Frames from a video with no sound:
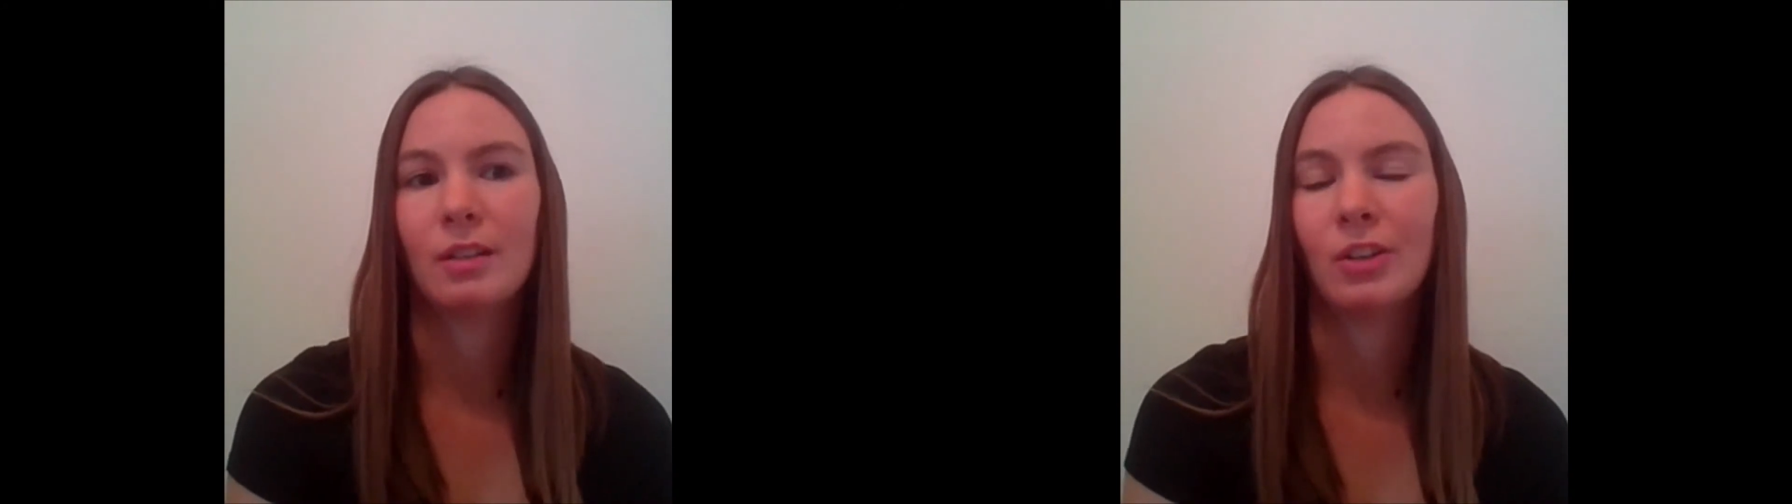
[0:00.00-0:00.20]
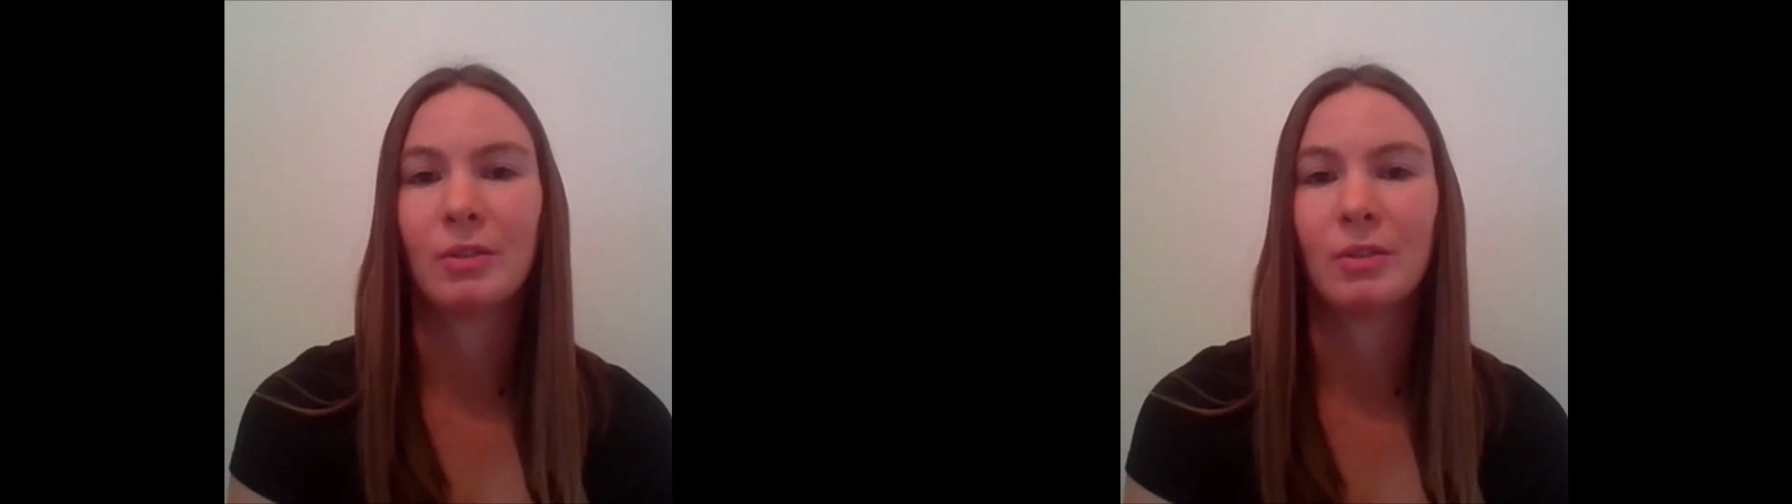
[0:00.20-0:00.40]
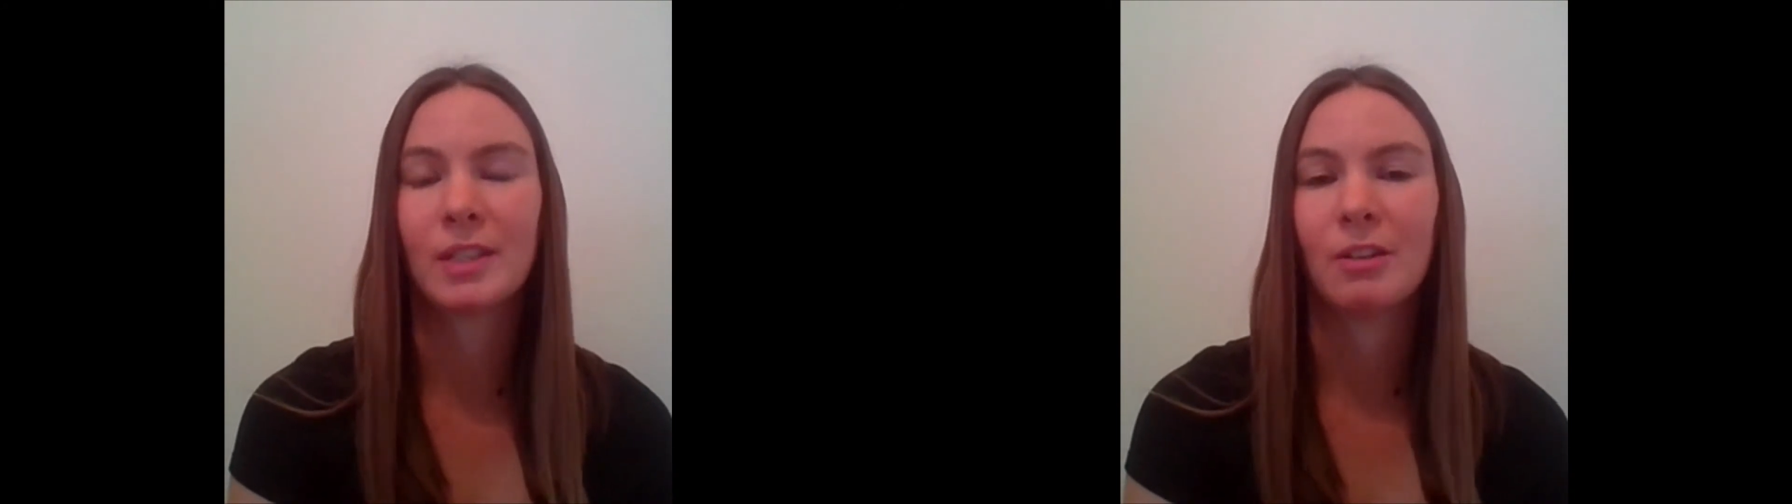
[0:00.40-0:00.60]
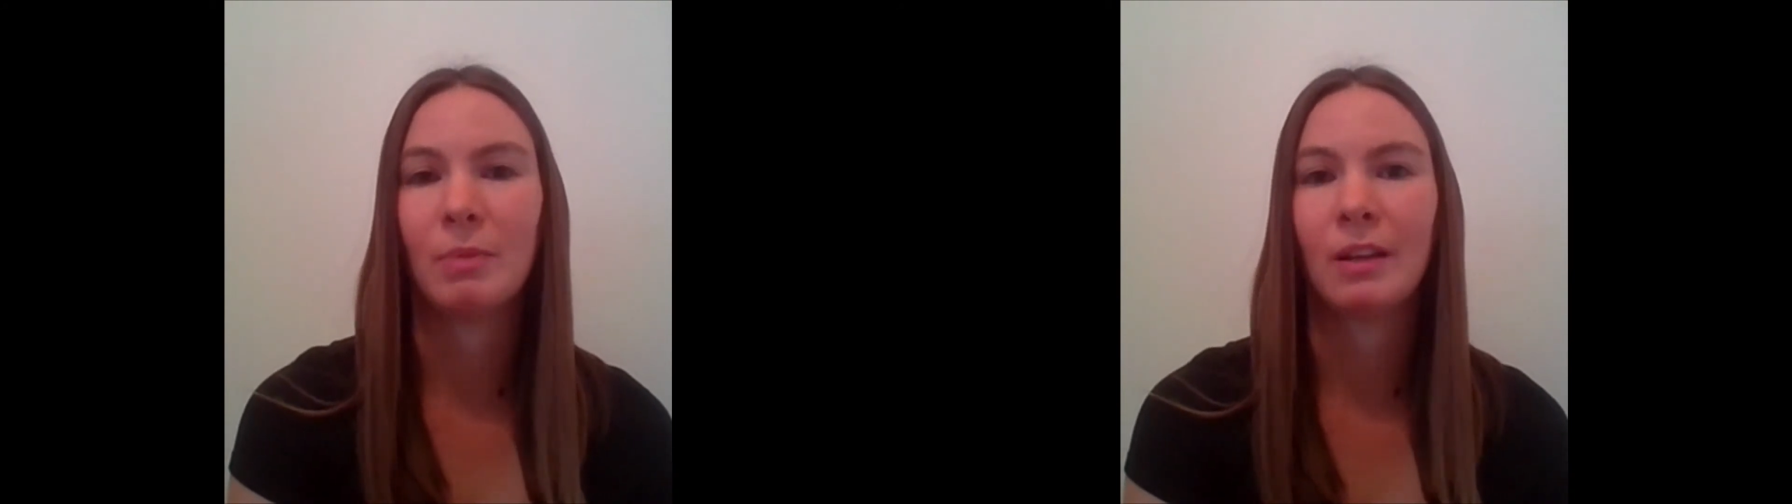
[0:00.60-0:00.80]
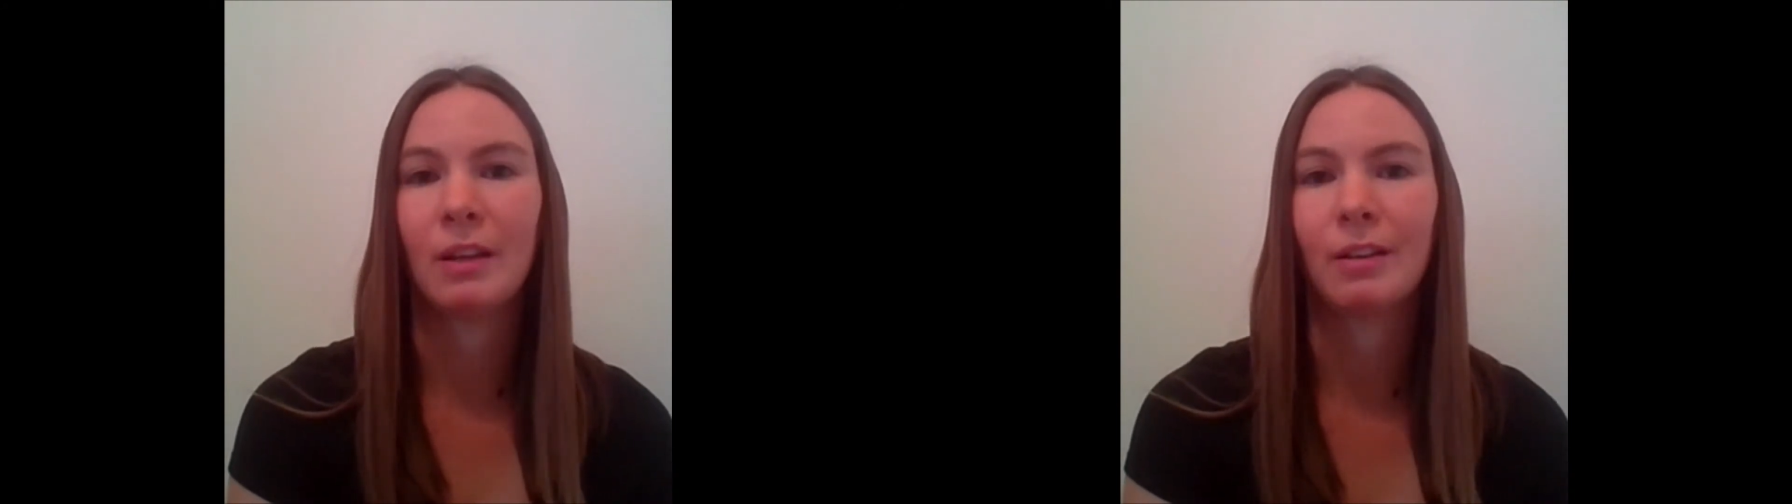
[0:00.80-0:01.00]
you know, instead
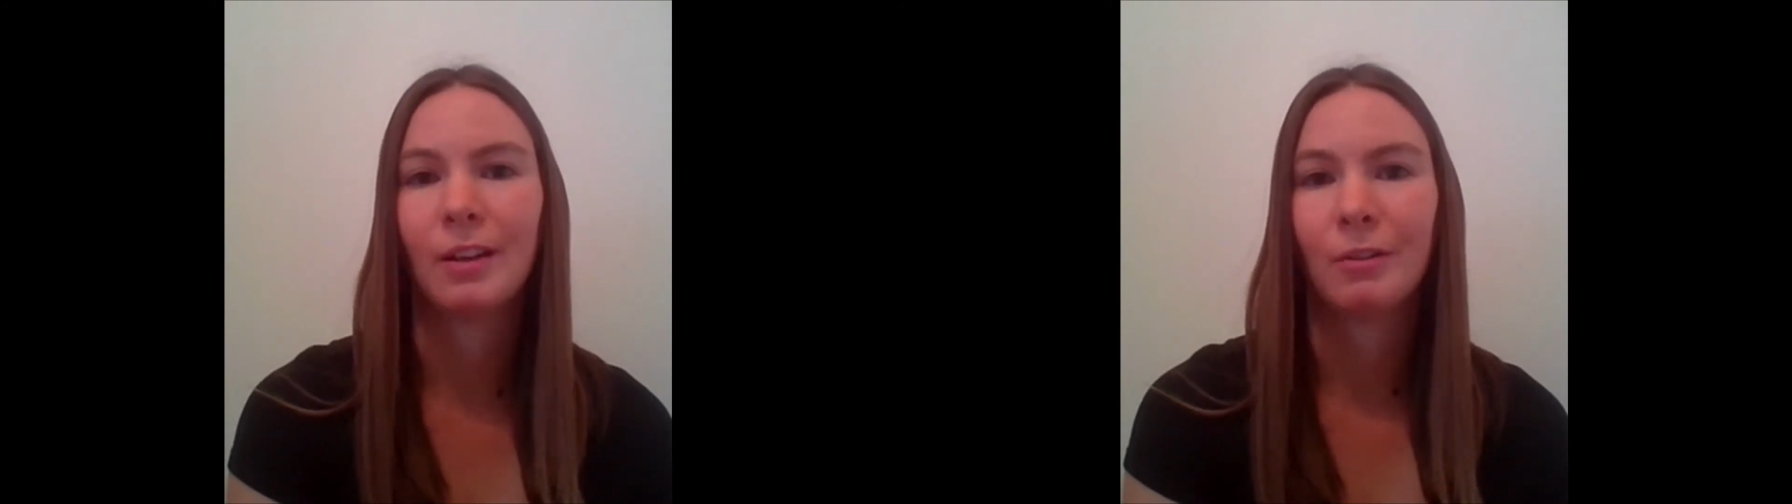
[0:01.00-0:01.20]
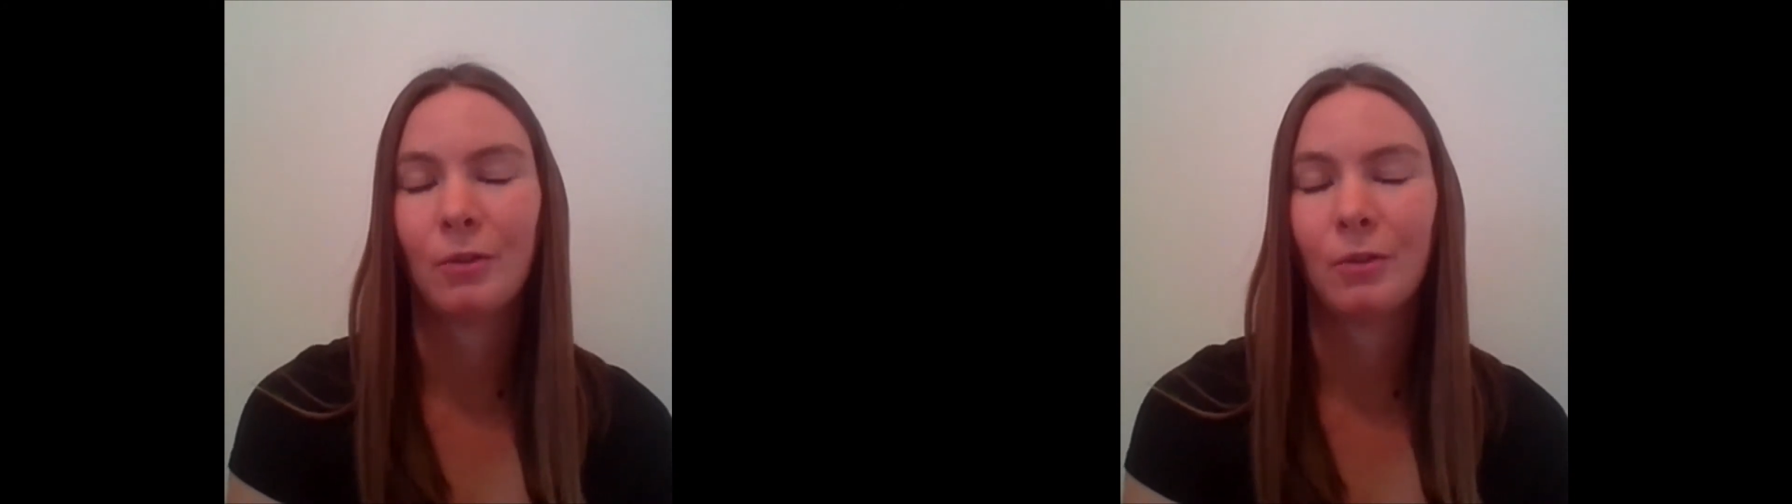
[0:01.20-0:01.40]
of being